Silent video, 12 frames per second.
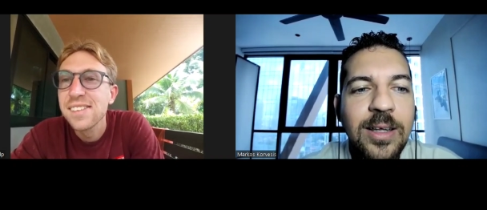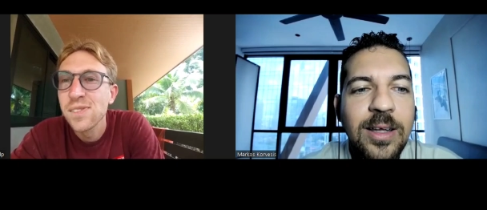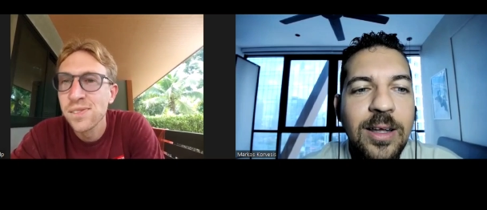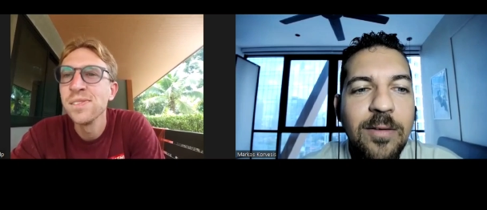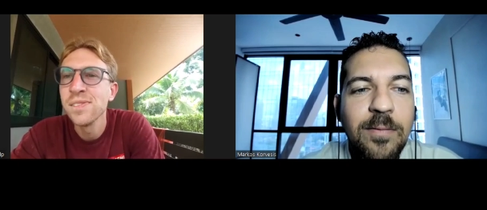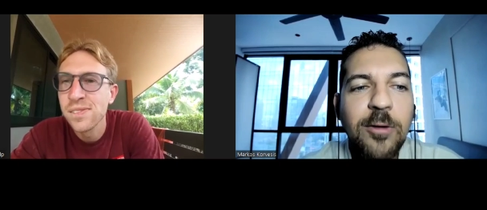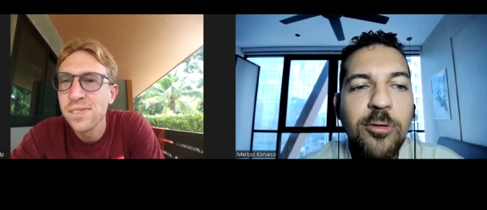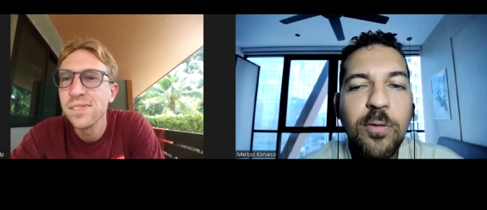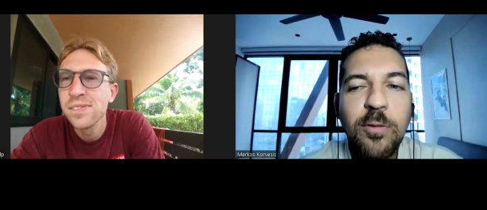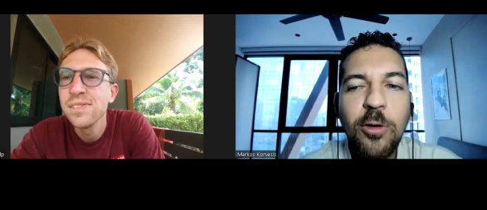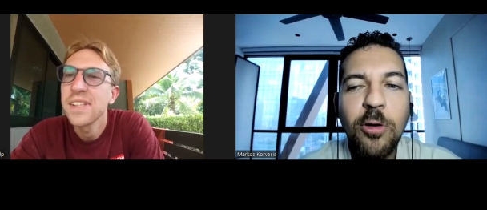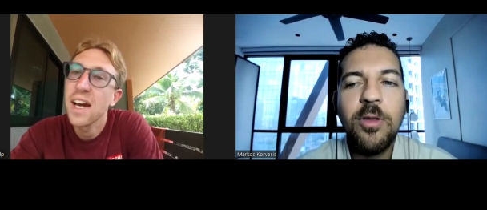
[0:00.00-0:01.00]
Speaker 1: Mm-hmm. First of
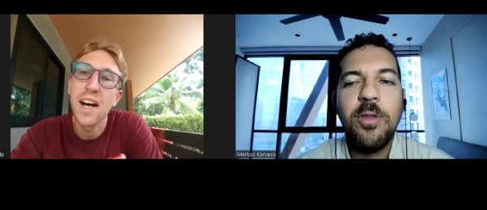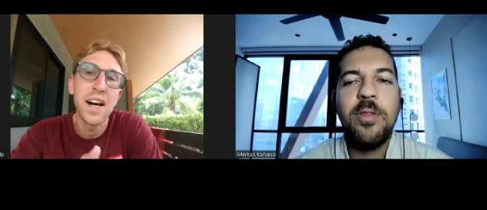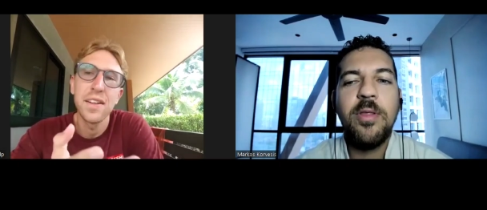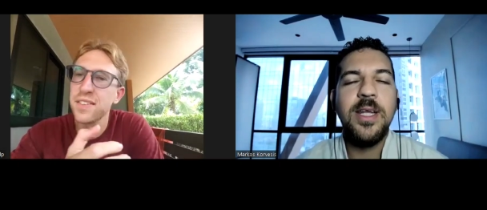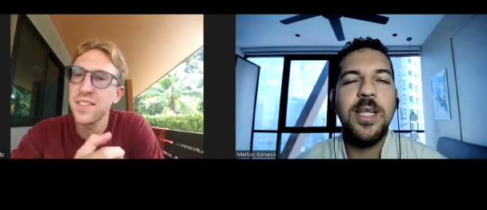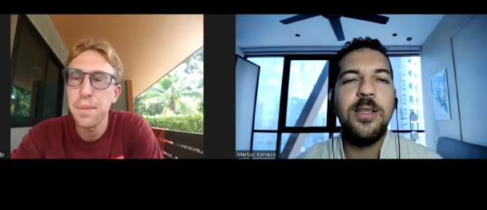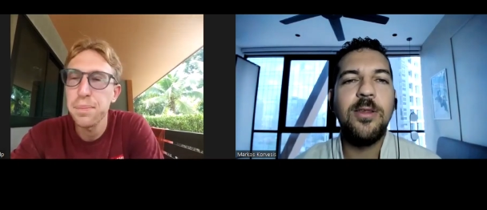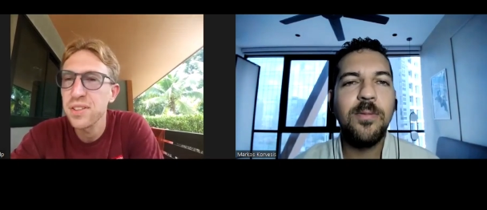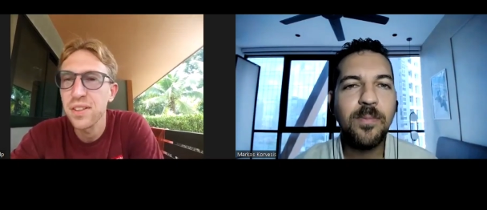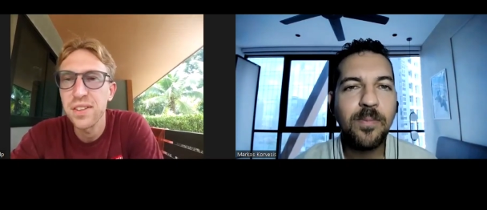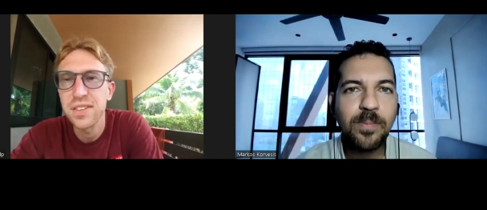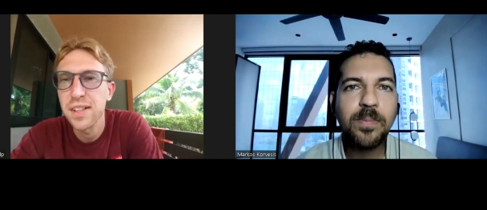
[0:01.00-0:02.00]
mm-hmm. all, yeah, this need, happens
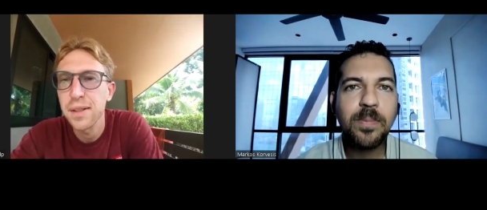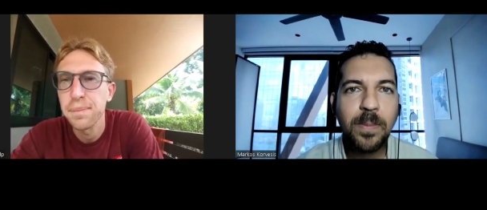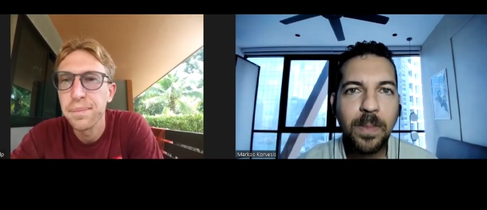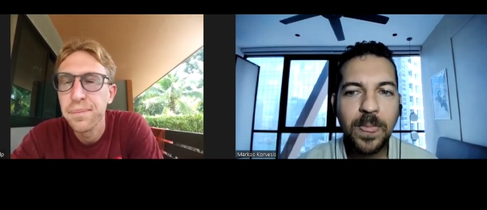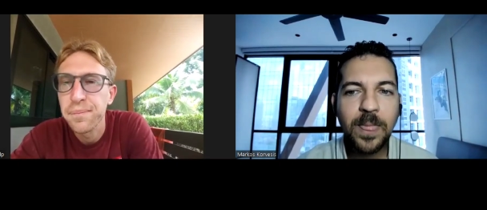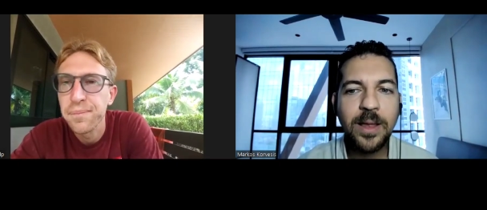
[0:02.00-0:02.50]
all the time.